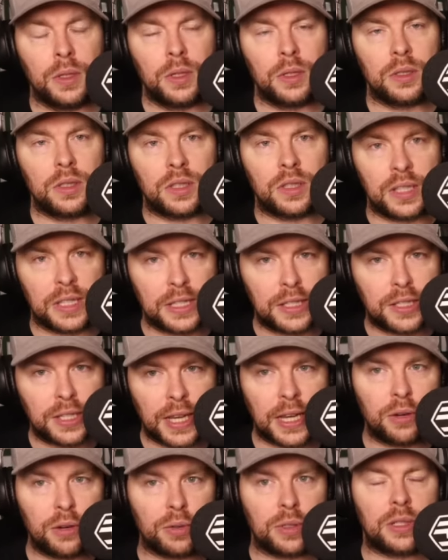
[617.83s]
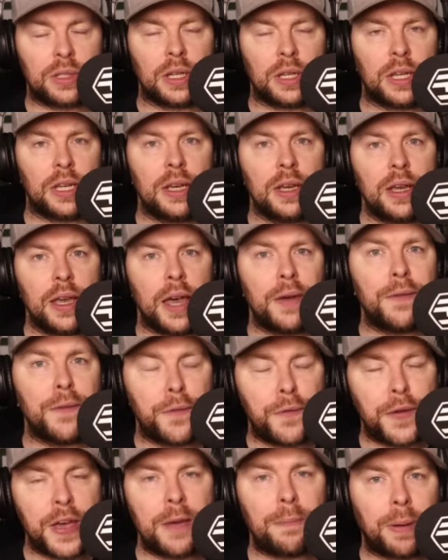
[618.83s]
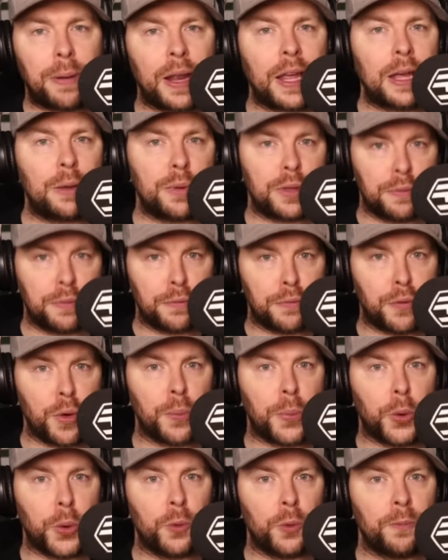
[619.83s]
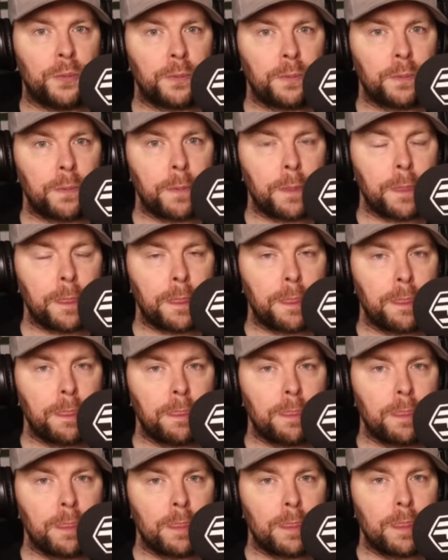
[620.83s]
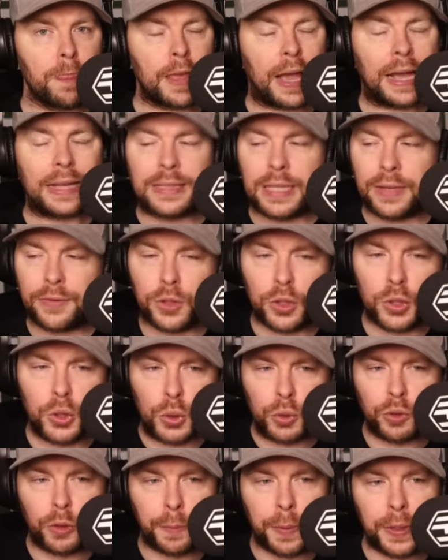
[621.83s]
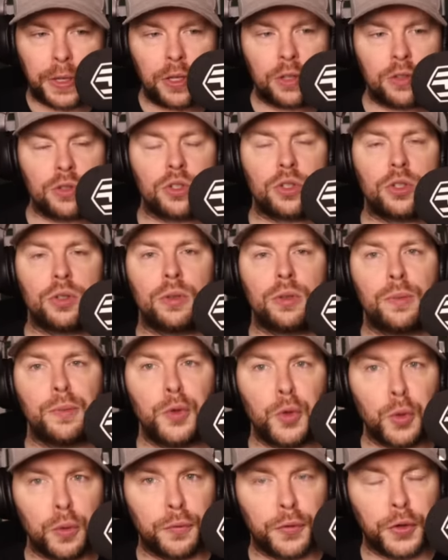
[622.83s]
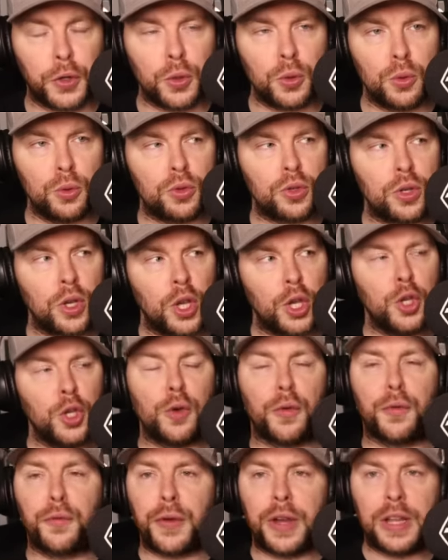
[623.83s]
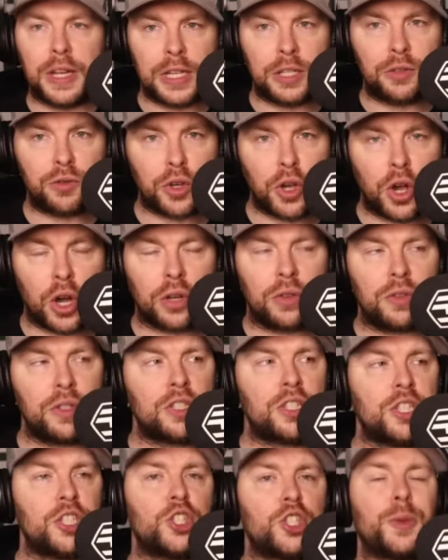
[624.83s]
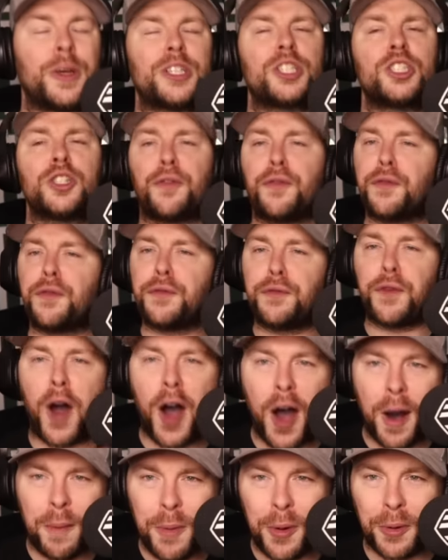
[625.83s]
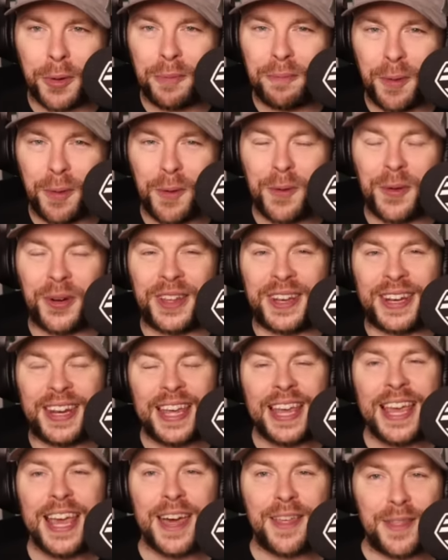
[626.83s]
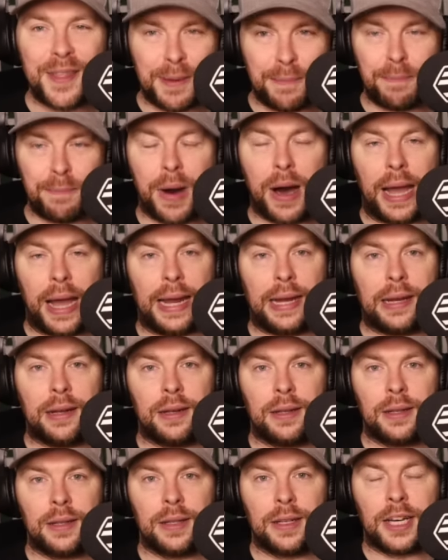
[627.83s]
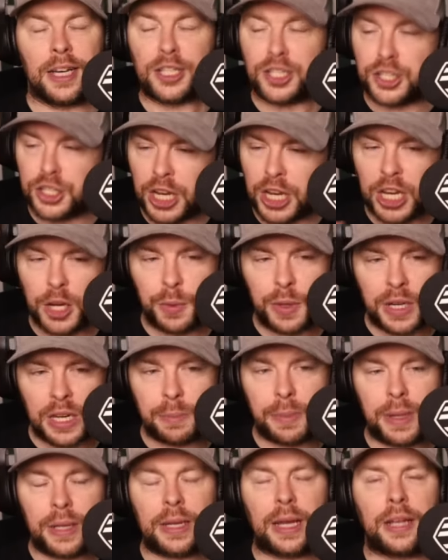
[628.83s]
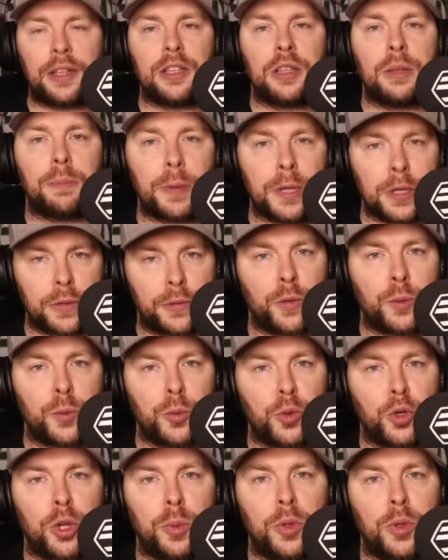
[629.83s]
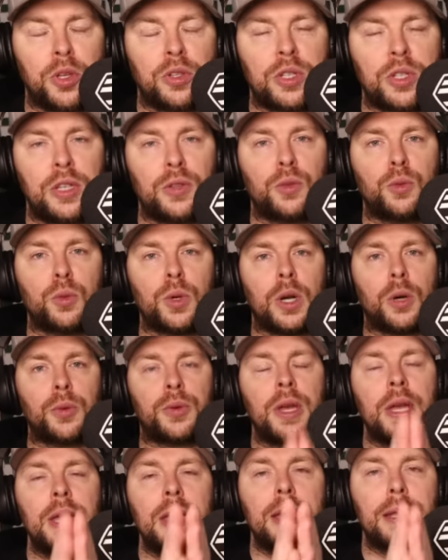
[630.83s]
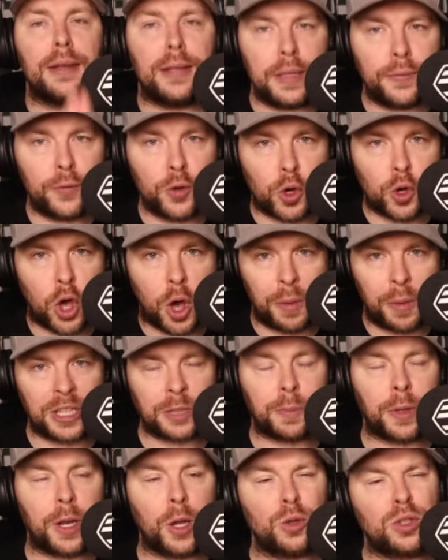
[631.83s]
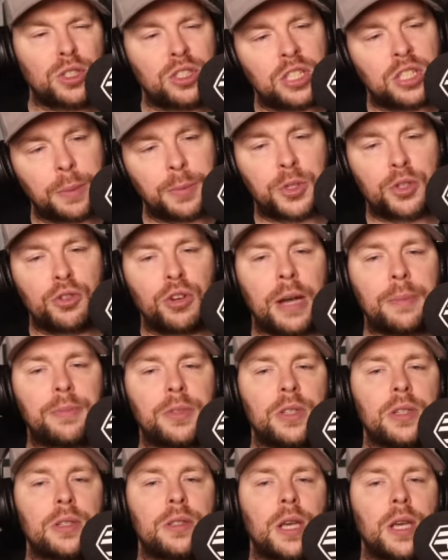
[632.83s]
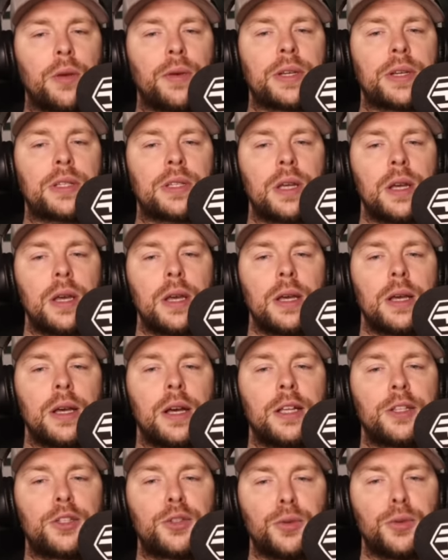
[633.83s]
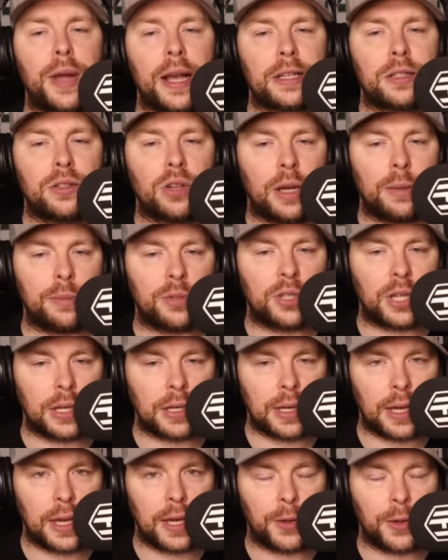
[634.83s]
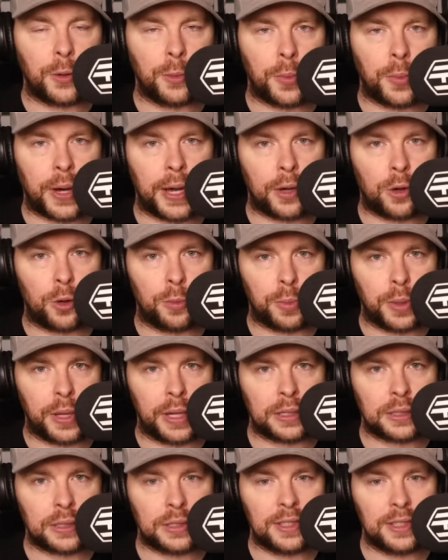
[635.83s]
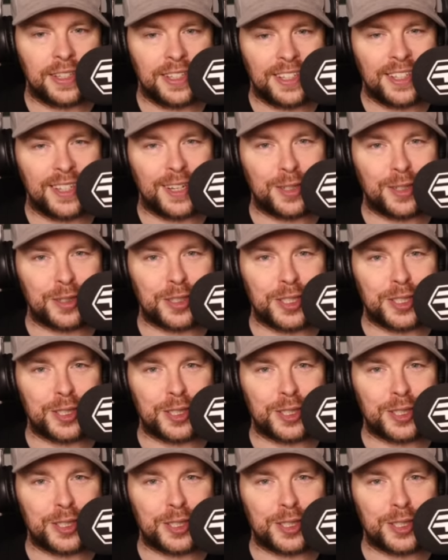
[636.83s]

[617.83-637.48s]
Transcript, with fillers: to the integrity and fair play within football. As ever, your opinions, your views, your feelings regarding these situations are far more important than mine. I genuinely mean that. You're the best football community in the world. Leave your comments below. Subscribe to The Terrace. Until next time, take care. Goodbye. God bless. I'll see you